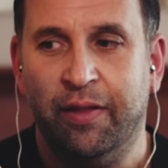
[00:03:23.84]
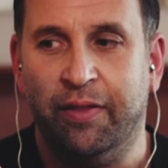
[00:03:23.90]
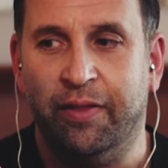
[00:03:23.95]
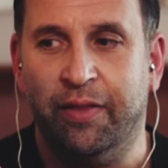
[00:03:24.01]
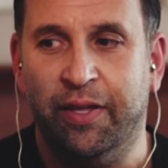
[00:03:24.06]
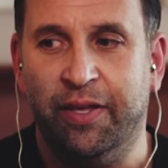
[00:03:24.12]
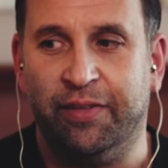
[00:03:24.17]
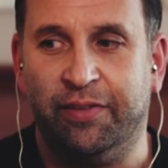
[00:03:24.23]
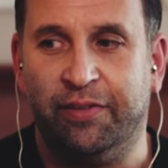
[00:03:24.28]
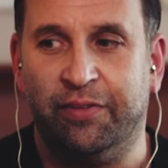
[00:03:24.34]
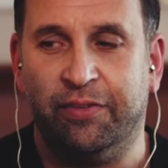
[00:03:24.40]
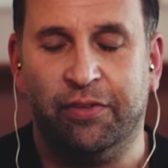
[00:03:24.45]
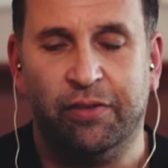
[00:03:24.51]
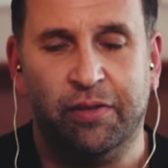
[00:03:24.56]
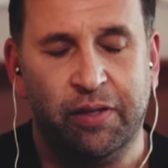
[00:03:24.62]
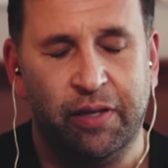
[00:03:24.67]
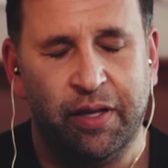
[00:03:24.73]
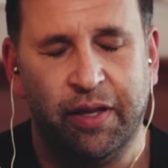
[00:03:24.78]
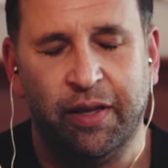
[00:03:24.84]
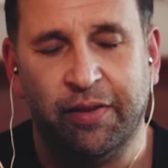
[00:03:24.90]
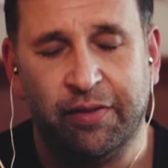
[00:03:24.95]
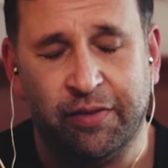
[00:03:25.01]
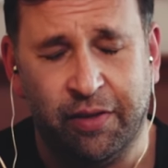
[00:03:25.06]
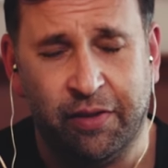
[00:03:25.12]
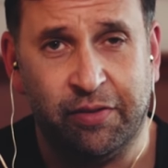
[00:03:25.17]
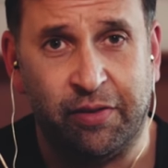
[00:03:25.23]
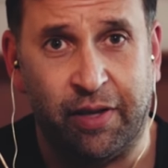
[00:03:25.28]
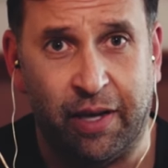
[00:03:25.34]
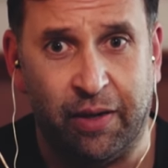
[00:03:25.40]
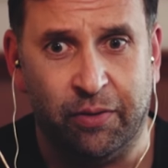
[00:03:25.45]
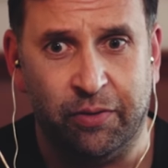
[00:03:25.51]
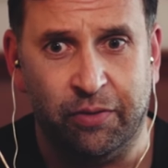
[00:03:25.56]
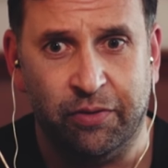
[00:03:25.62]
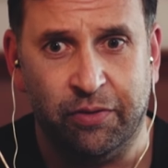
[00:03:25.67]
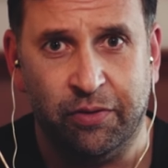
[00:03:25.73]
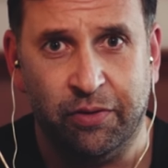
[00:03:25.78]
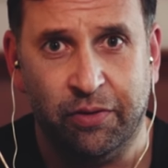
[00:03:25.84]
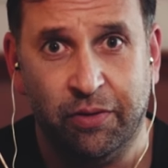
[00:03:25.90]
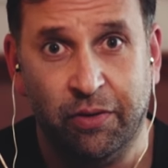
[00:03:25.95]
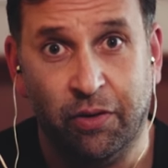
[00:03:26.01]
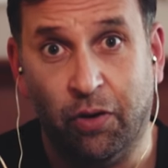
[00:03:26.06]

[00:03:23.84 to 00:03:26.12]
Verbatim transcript: This is the sound